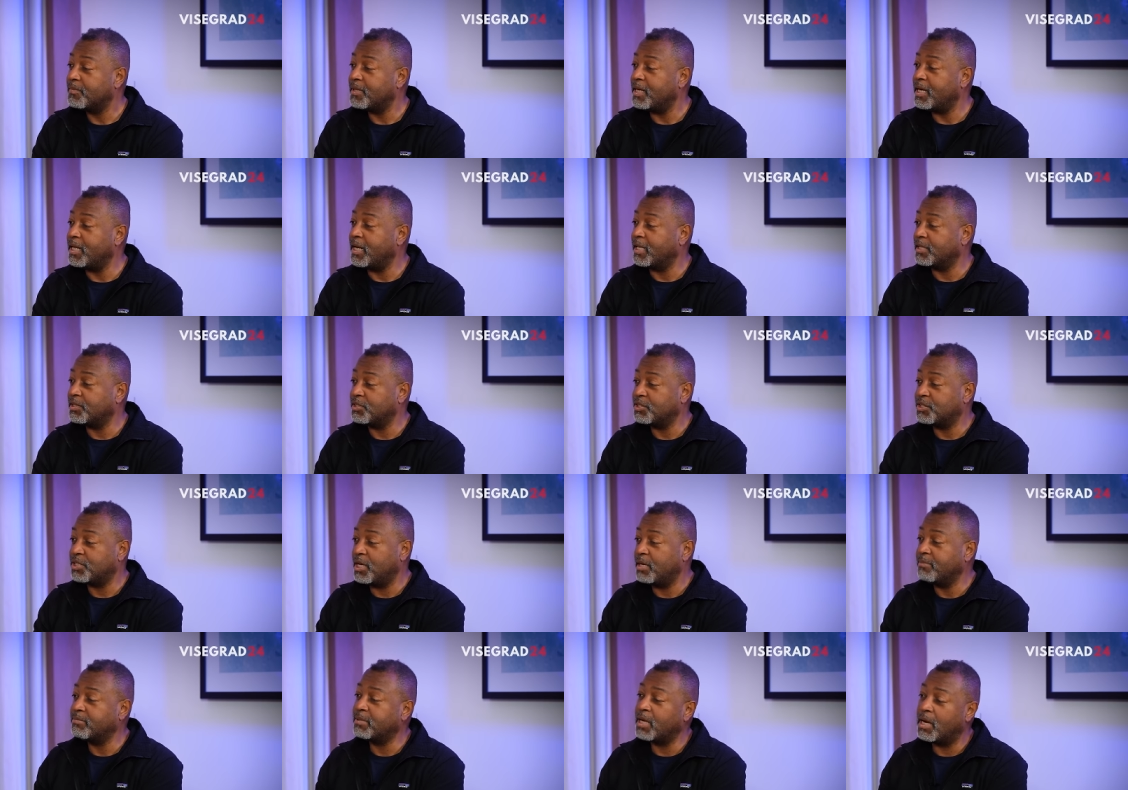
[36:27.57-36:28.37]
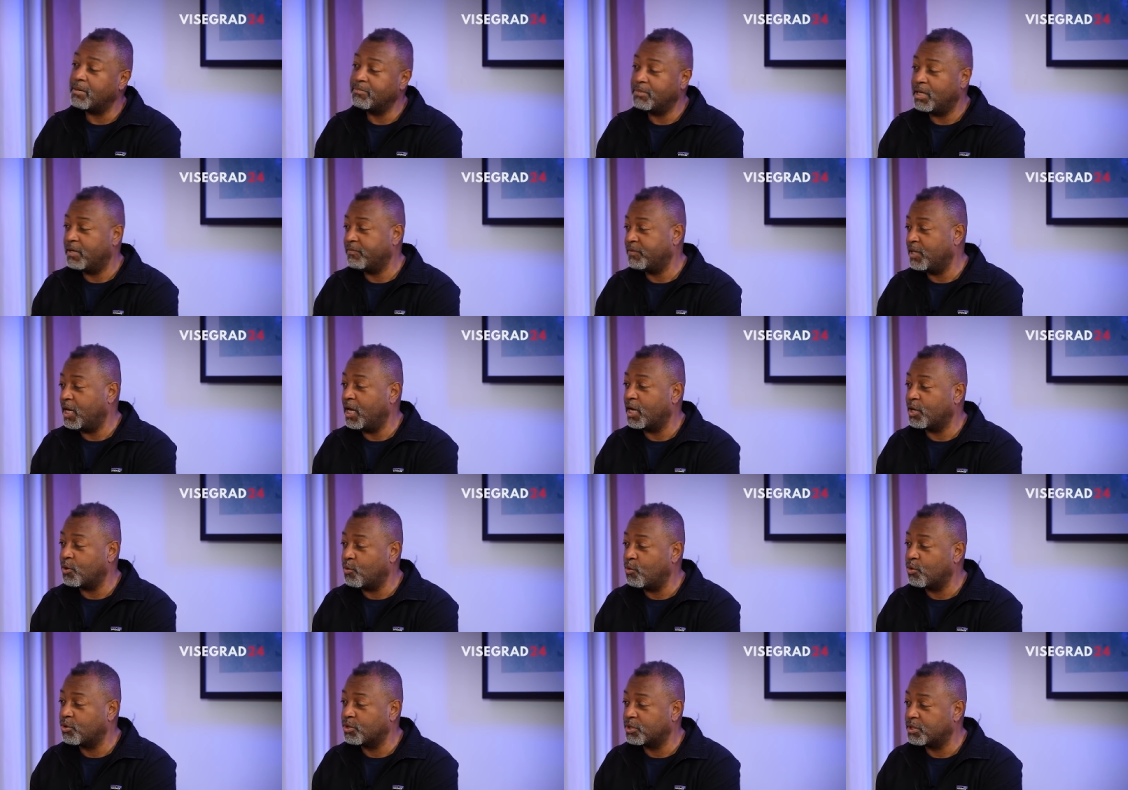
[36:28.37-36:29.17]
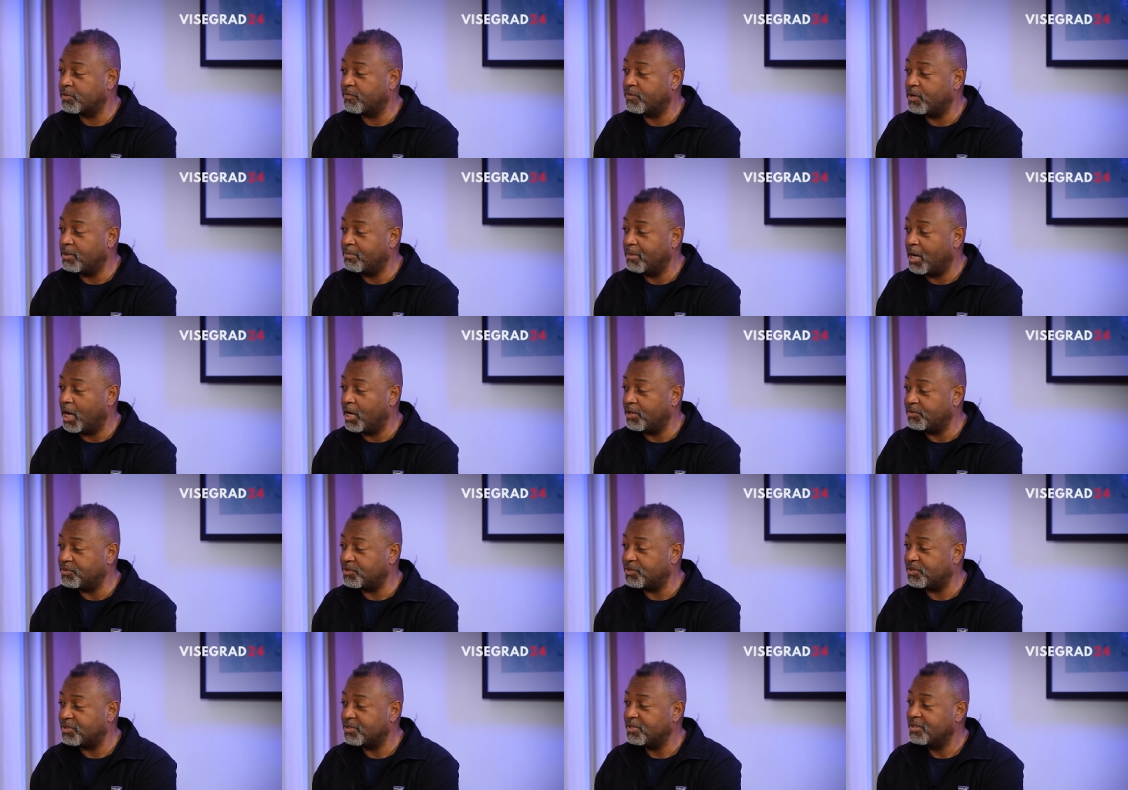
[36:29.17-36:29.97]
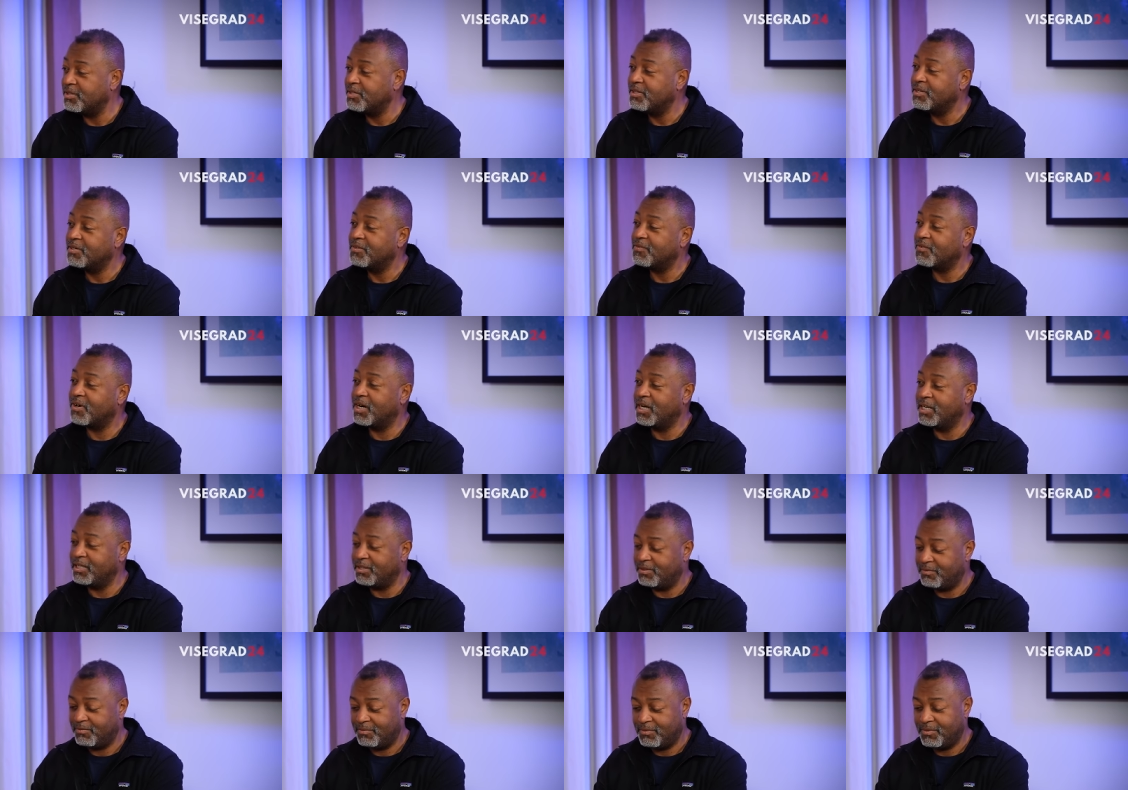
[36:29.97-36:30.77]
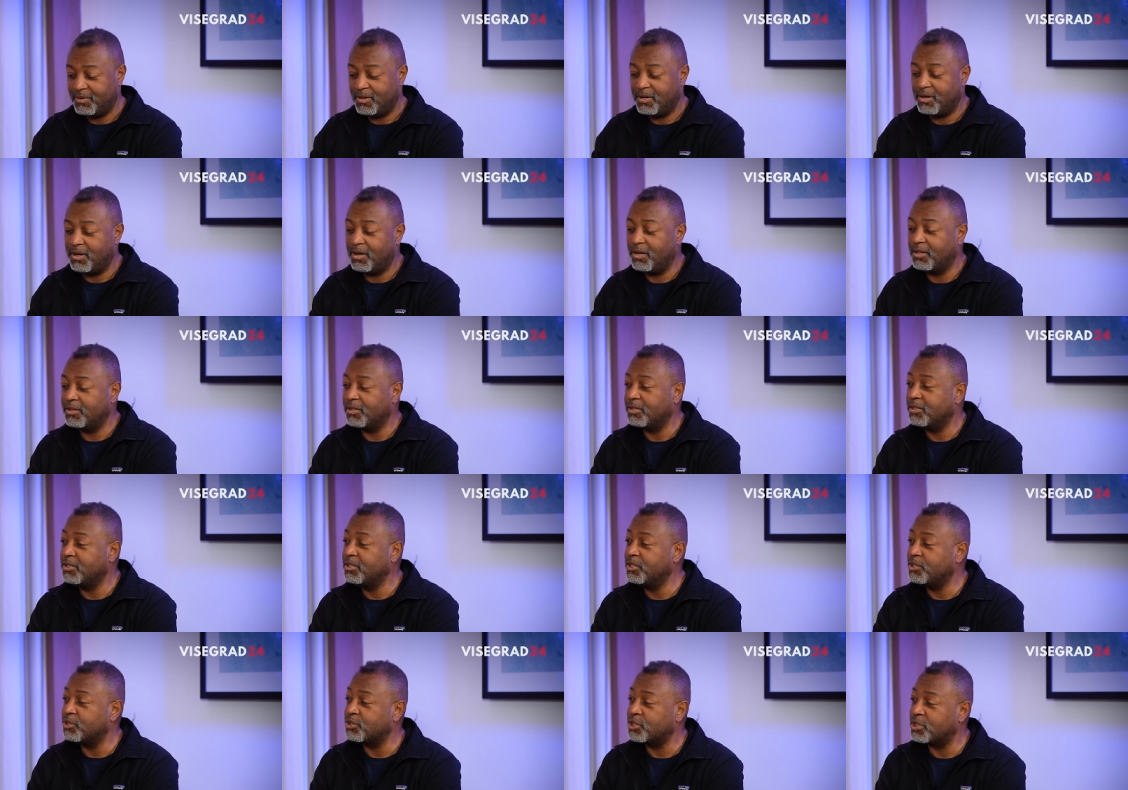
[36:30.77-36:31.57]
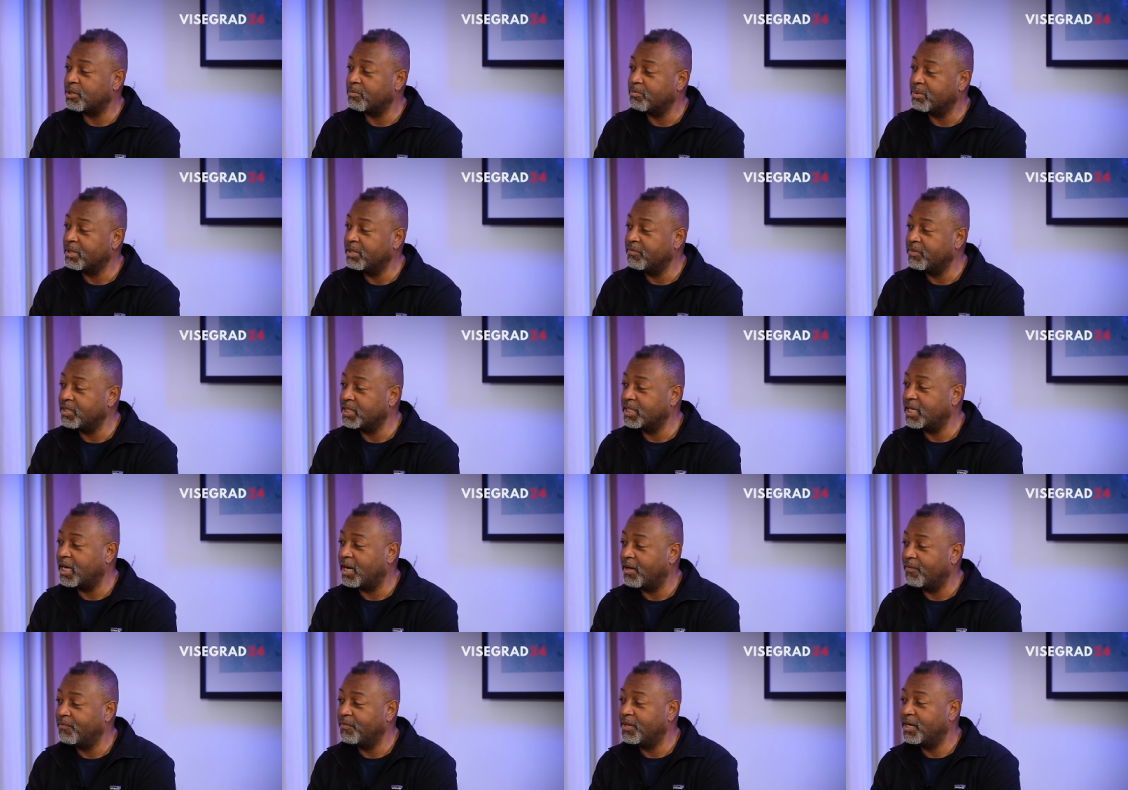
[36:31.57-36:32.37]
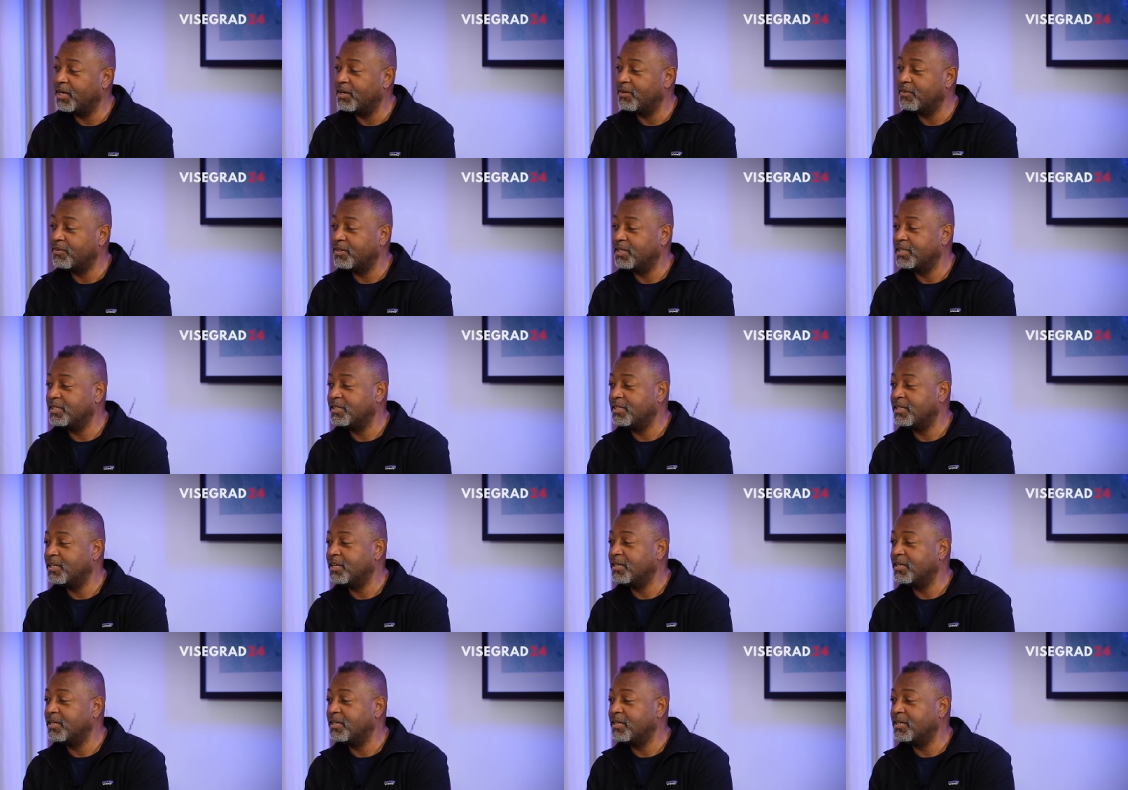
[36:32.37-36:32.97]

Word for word: And at the same time, they have the headquarters of Hamas, right? uh, the leadership living down there and